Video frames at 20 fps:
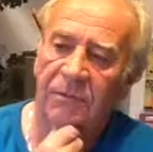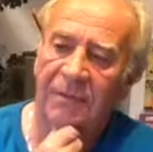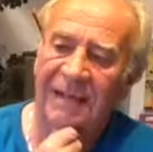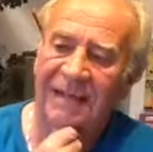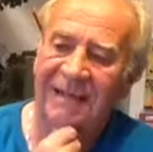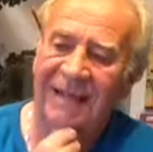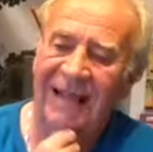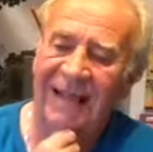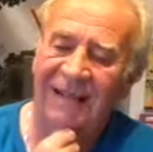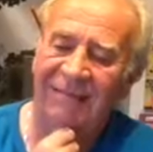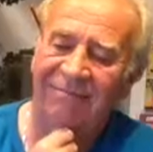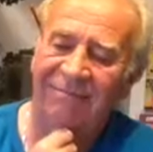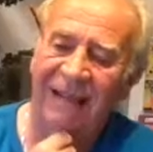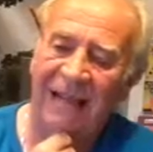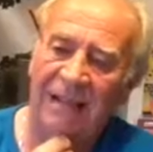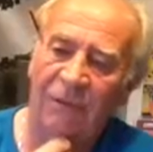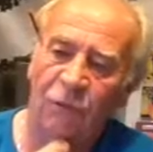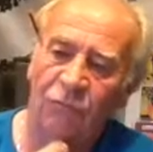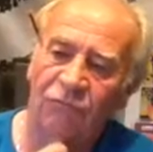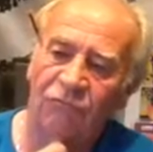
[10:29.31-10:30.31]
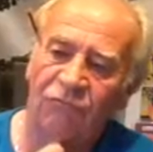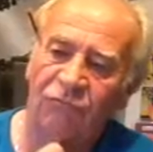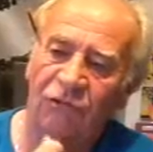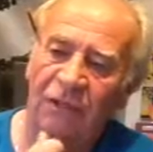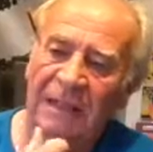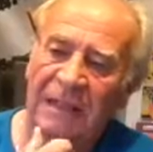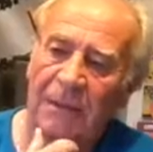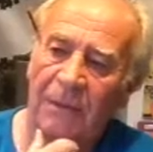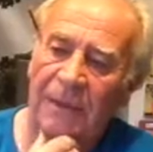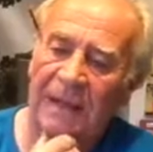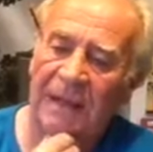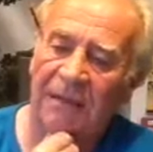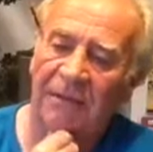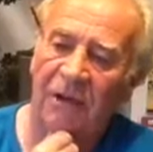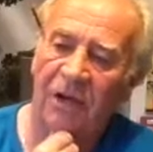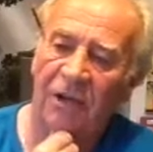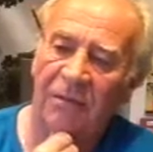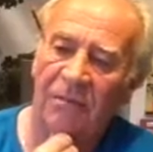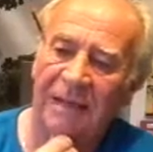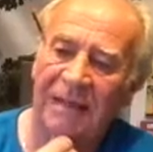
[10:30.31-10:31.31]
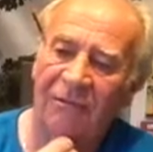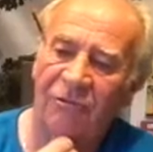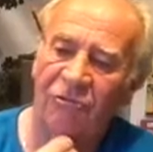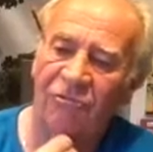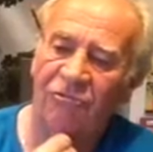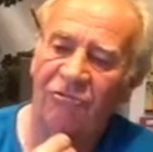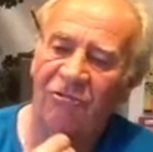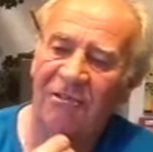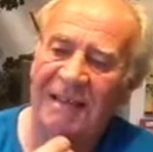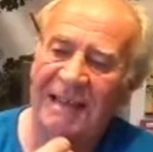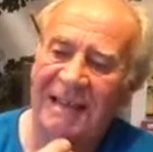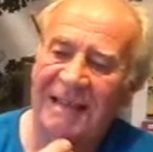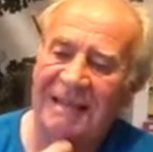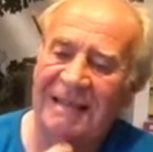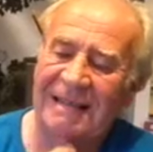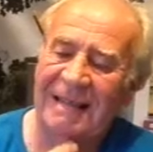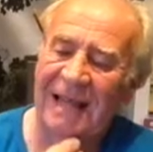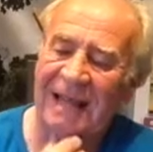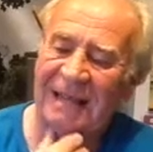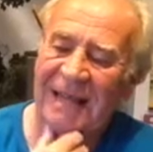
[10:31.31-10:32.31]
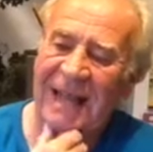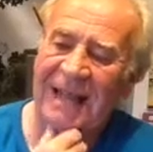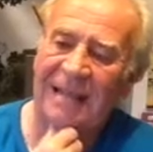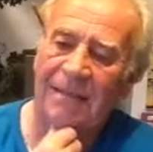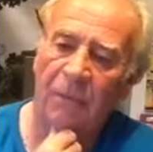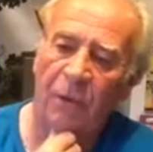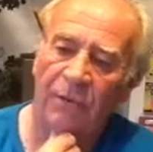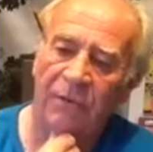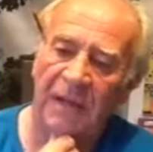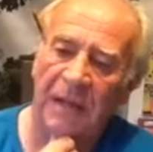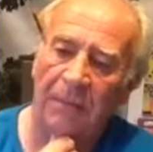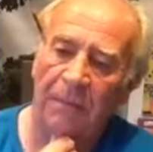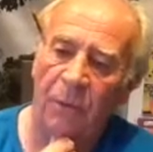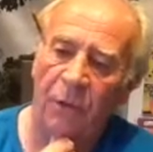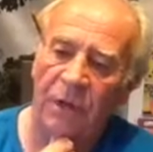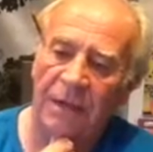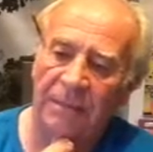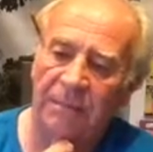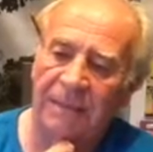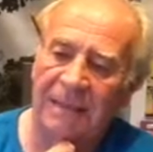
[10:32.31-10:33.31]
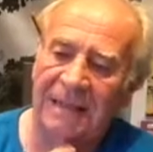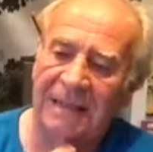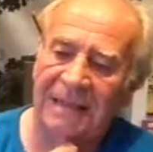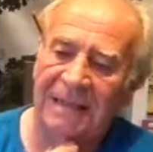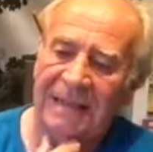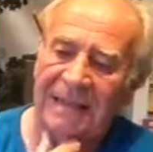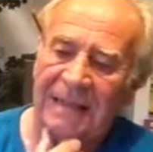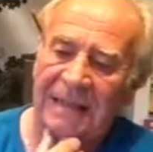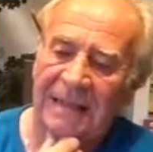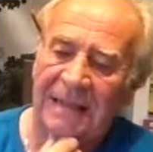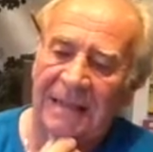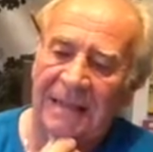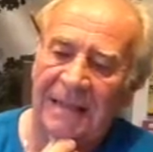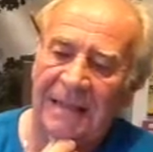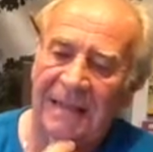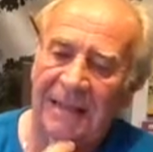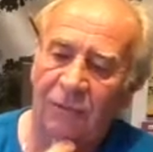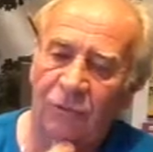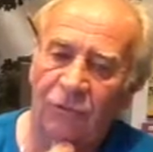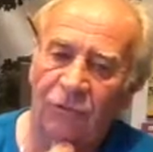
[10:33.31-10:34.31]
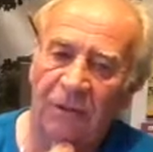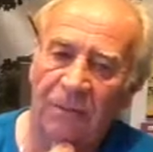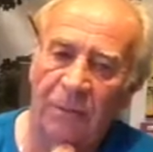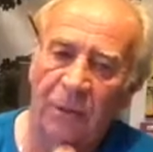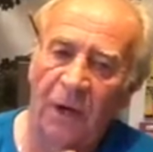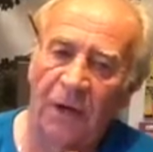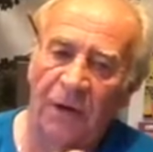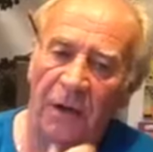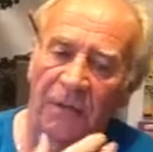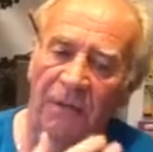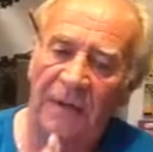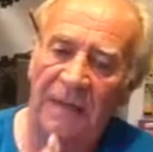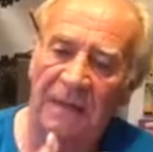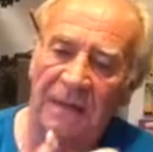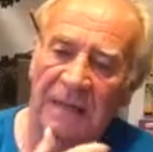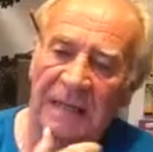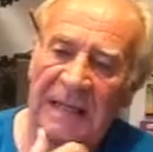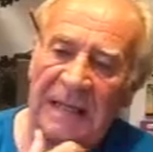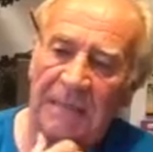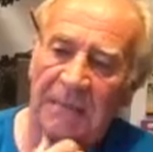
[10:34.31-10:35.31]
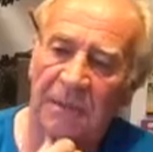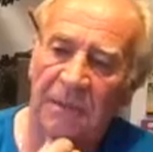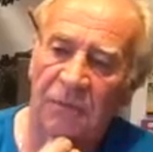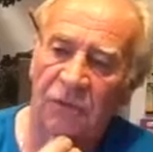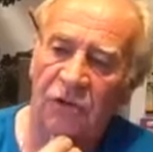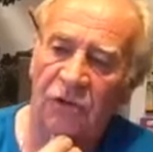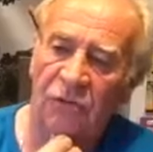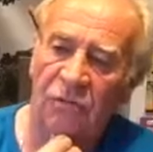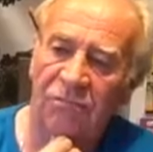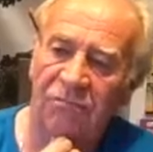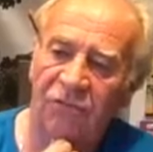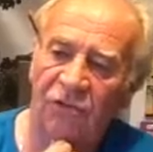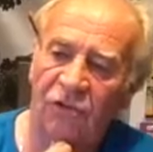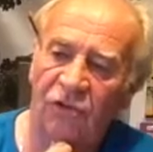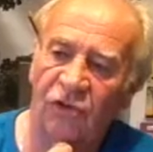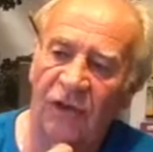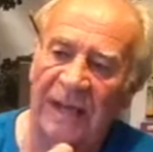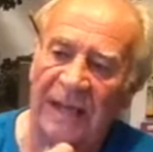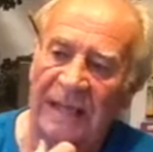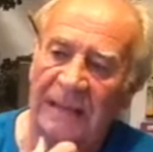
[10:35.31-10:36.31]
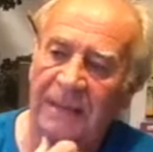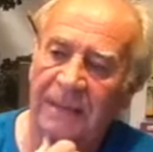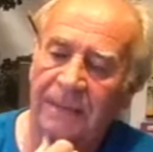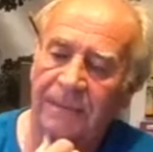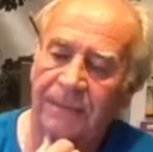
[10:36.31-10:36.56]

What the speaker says: I don't really, when I cut them, I tie them off to a point, but I don't really put enough in to keep them straight.